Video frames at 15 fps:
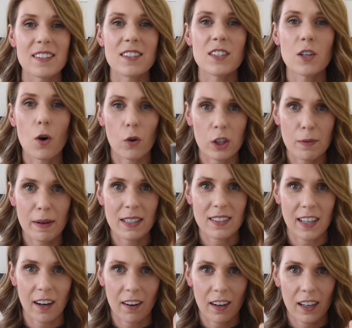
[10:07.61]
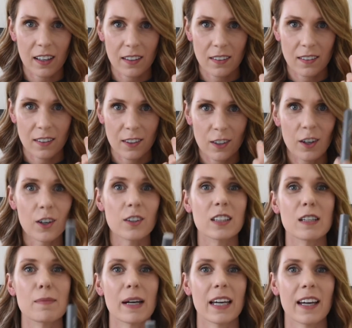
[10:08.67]
is the only mascara currently
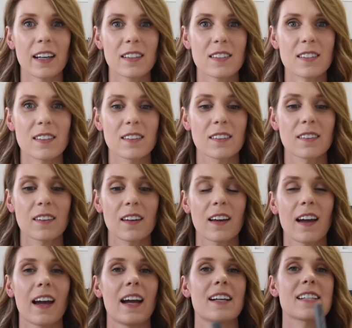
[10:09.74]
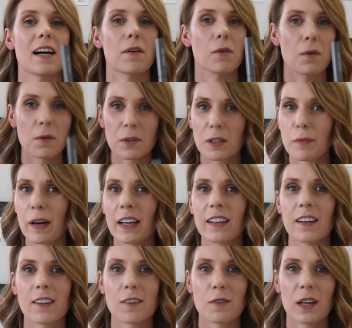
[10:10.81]
in my kit, and I will only buy
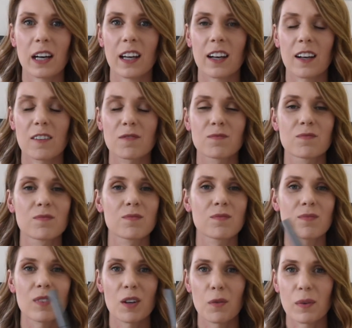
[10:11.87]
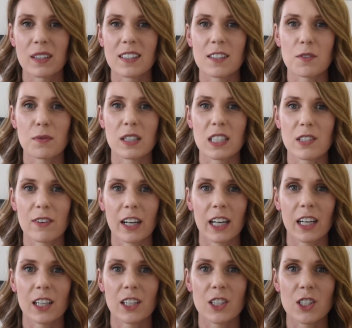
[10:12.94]
another one once this one is
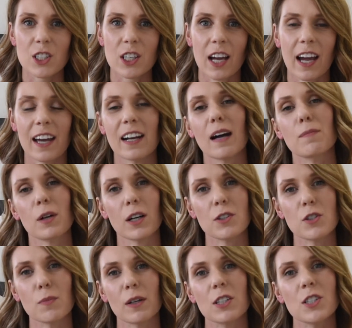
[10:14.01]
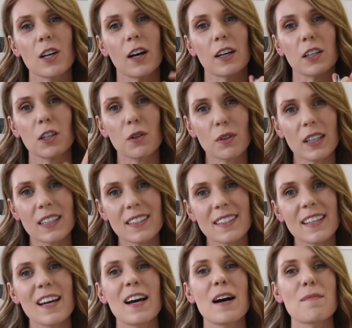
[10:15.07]
finished. And I'm not so much telling you this,
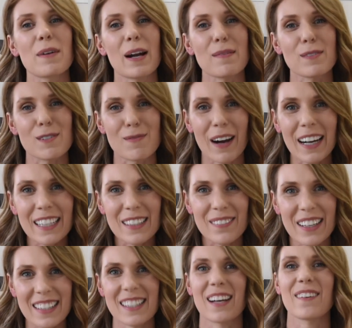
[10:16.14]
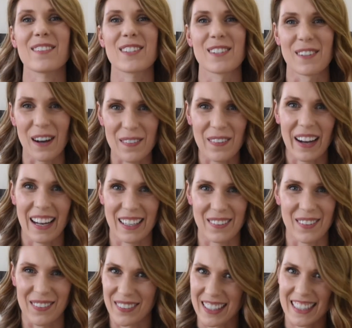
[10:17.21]
but I'm reminding myself to not buy any
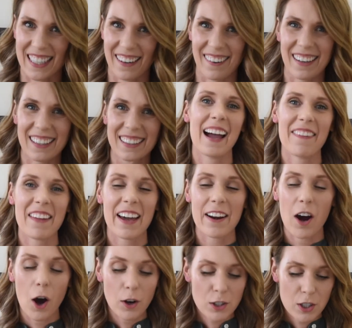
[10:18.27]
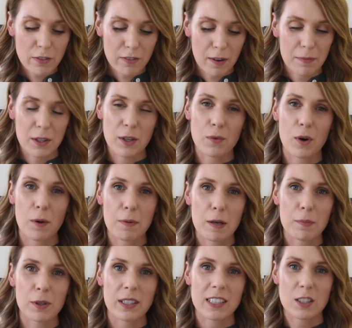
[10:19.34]
more mascara. And then also from the Well
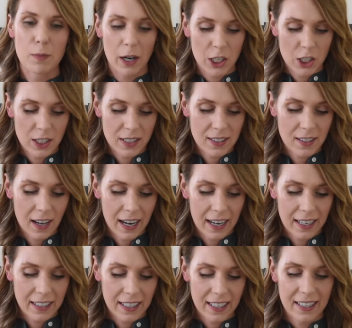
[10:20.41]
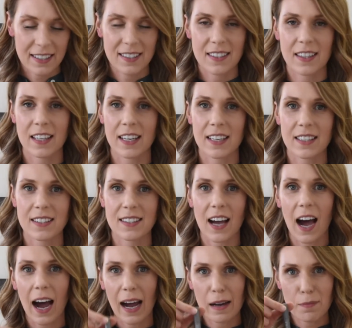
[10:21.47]
People Expressionist line is this
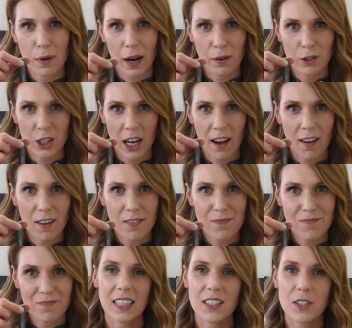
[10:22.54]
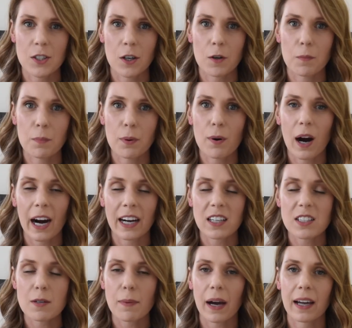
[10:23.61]
eyebrow gel. So prior
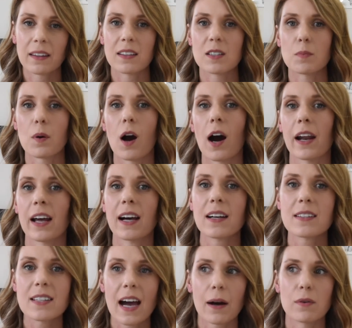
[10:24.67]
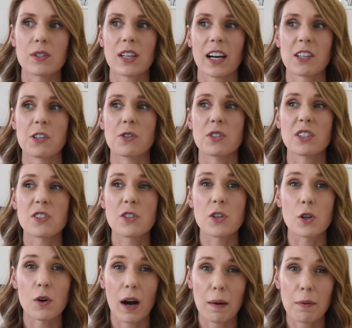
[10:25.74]
to buying this product, I was actually using
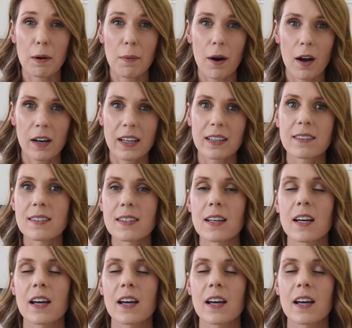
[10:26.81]
2 eyebrow products.